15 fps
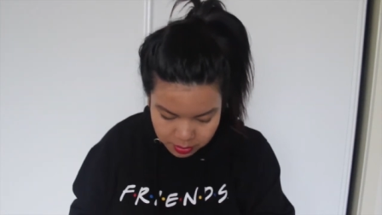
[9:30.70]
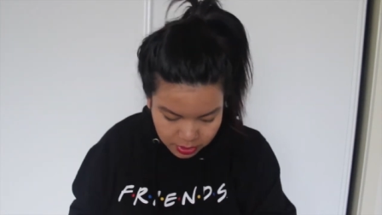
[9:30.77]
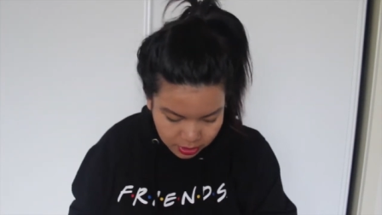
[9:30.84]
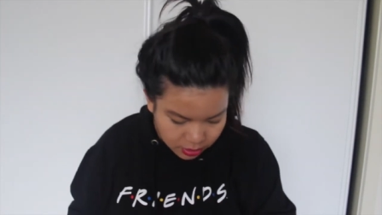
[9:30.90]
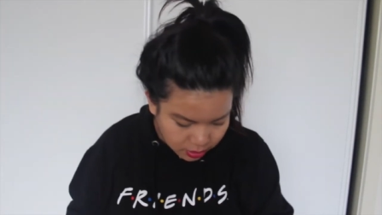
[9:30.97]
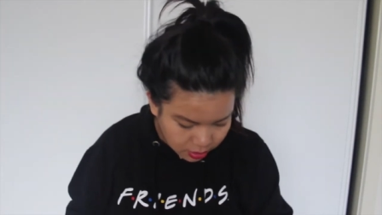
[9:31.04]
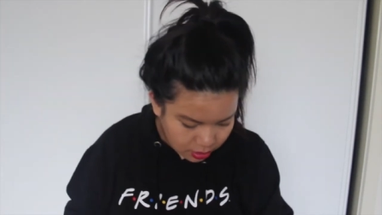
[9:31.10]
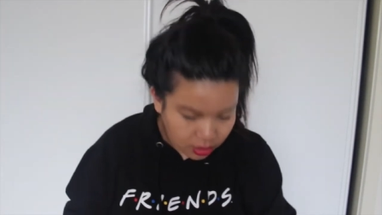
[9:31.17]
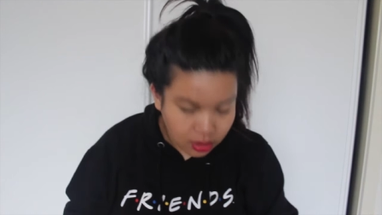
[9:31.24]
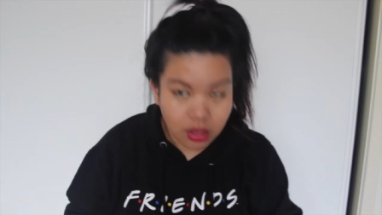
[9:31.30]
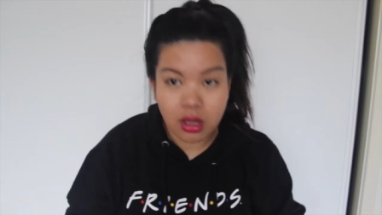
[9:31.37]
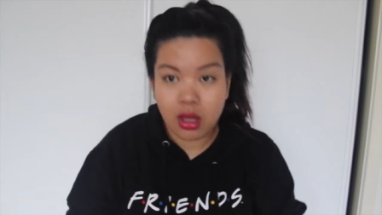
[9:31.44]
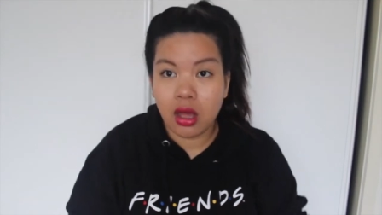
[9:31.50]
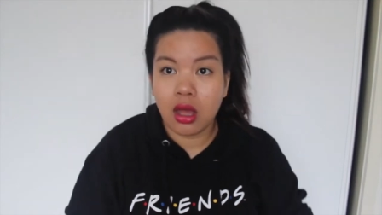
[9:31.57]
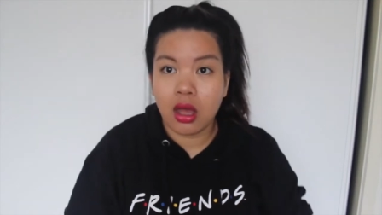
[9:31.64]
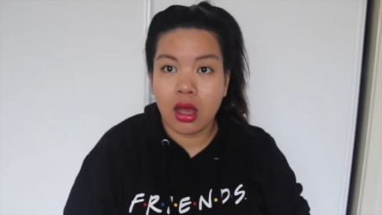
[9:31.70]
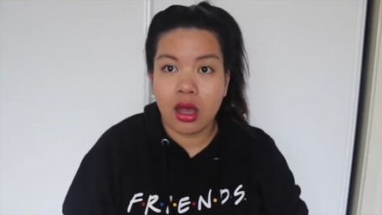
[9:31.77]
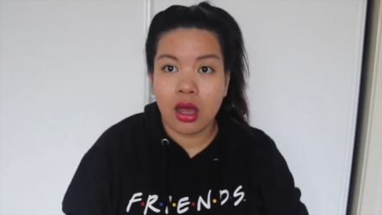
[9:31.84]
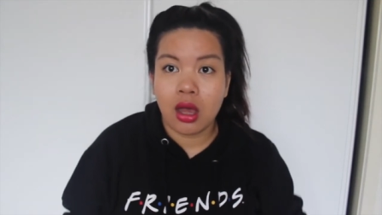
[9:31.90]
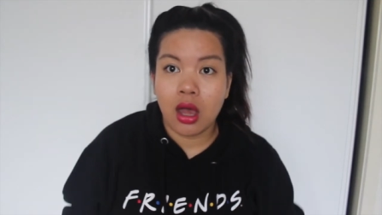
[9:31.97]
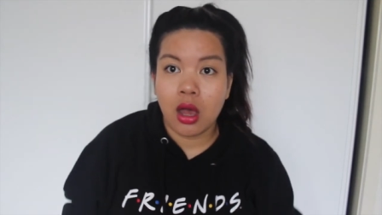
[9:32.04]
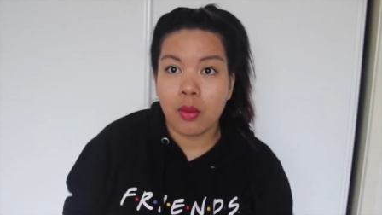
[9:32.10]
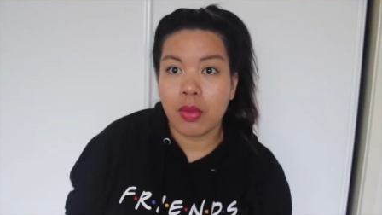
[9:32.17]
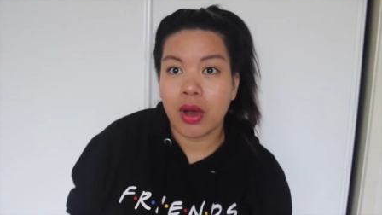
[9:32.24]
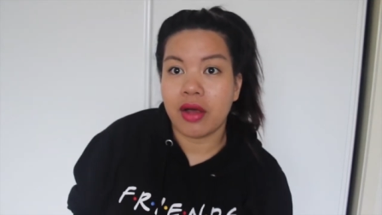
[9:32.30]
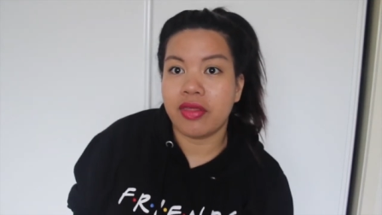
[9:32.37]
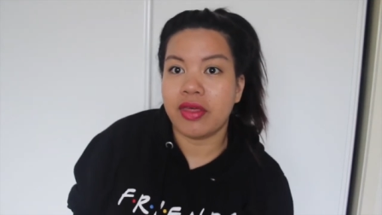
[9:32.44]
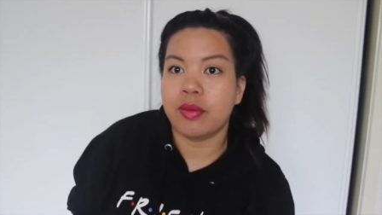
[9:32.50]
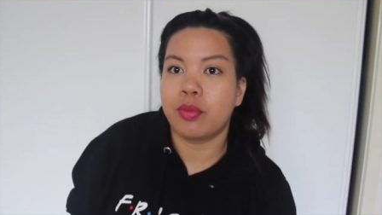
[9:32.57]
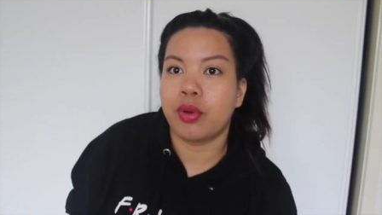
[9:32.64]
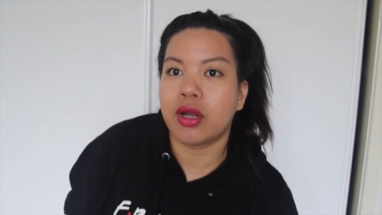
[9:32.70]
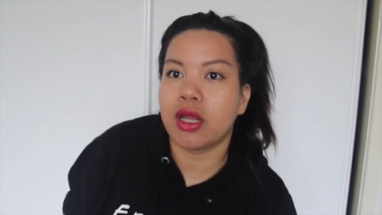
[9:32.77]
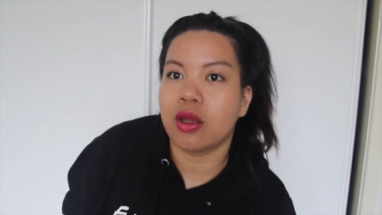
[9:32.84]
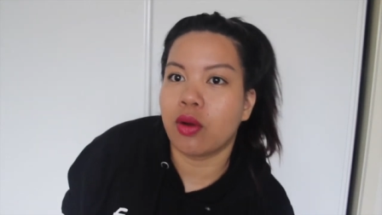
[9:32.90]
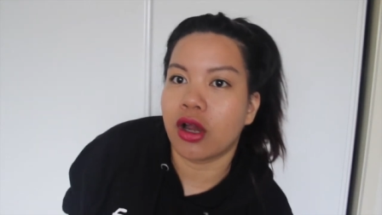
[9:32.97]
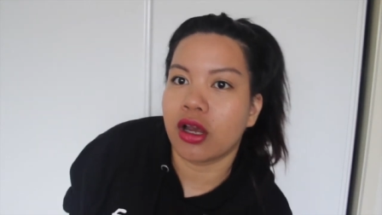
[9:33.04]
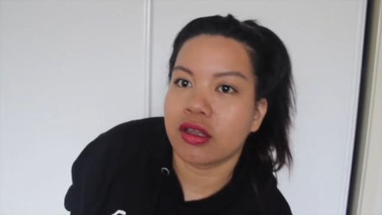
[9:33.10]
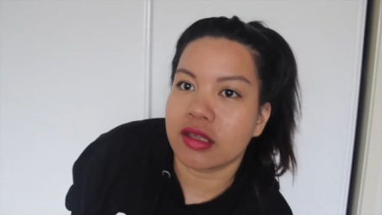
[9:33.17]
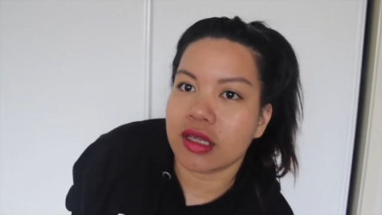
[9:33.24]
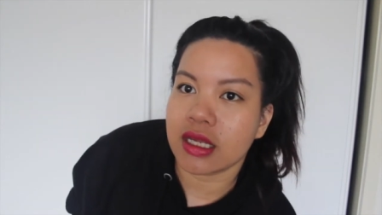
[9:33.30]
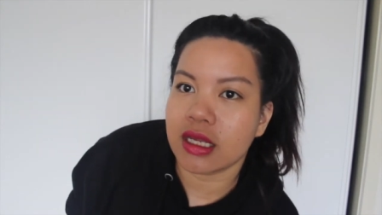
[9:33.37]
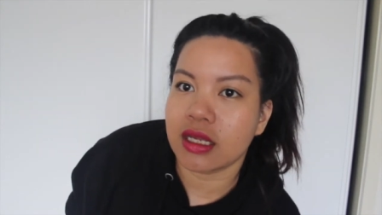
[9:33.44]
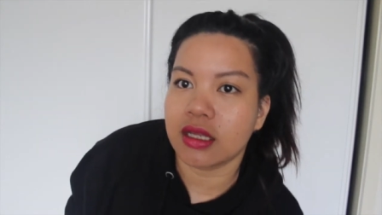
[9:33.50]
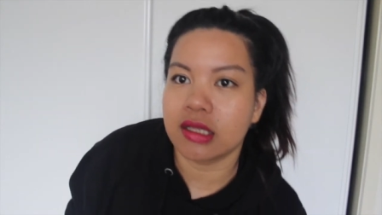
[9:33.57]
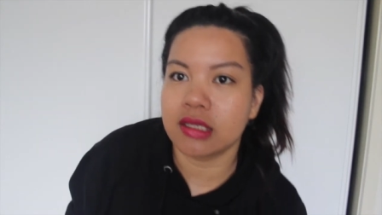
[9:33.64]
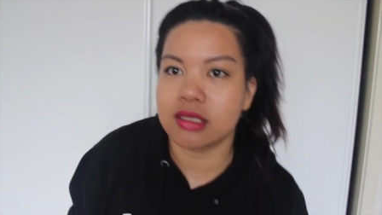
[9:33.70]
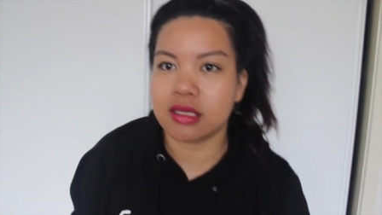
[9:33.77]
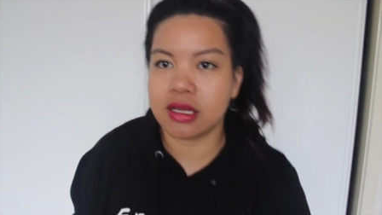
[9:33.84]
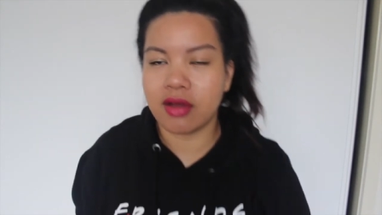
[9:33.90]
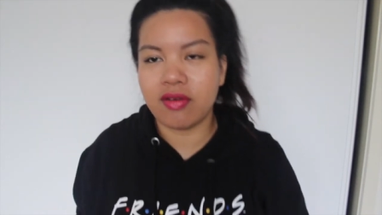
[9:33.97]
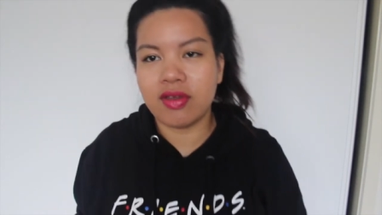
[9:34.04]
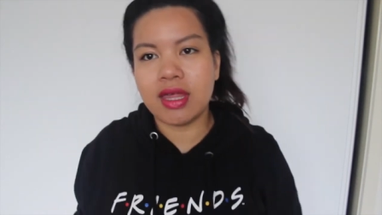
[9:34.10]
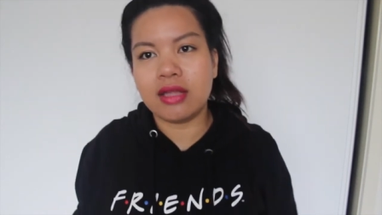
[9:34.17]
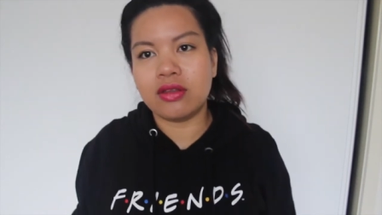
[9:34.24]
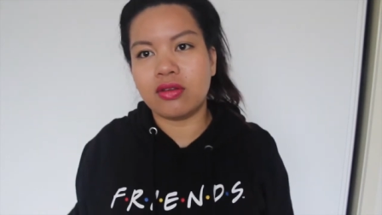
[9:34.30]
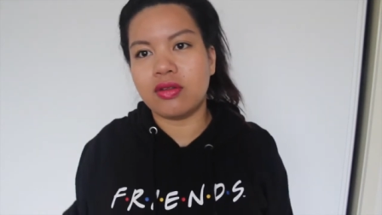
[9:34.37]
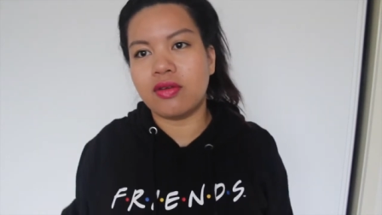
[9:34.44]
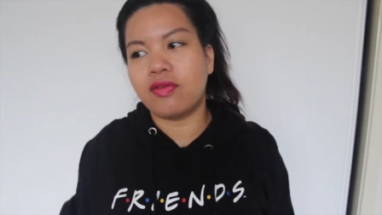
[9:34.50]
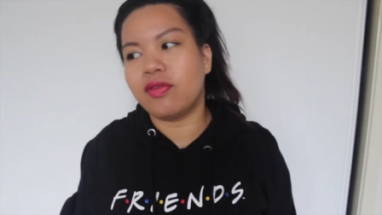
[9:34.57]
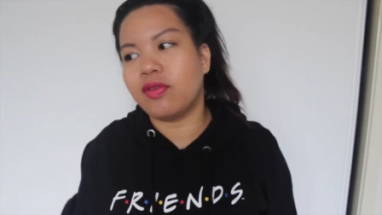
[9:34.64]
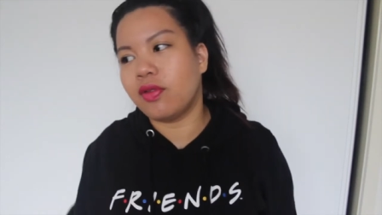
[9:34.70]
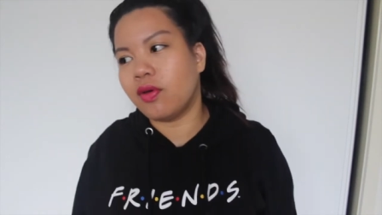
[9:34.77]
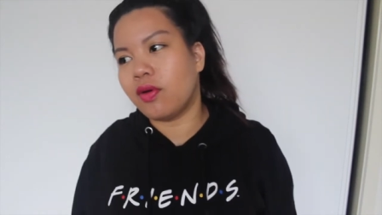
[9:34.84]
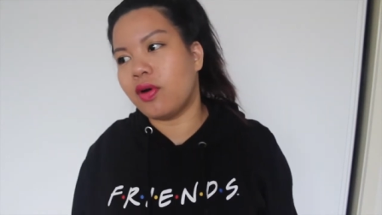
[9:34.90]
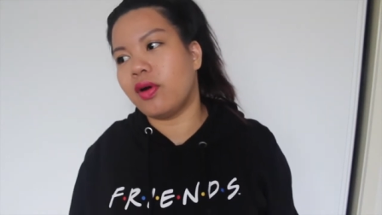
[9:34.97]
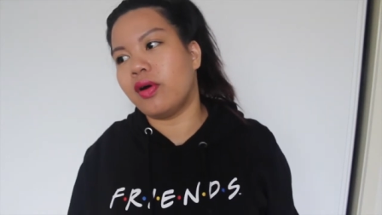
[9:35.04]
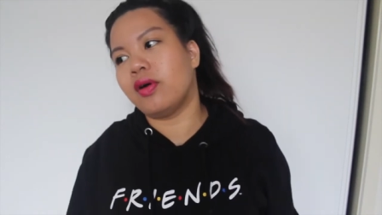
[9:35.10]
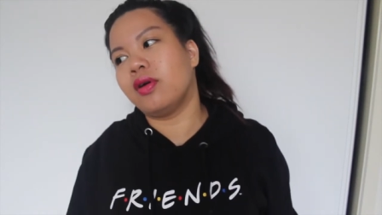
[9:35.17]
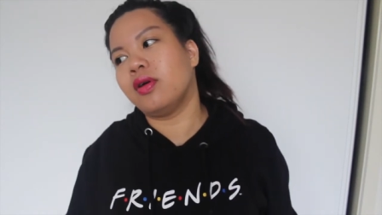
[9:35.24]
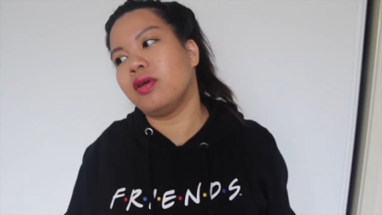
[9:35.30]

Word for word: Bath and Body Works is everything's on the floor.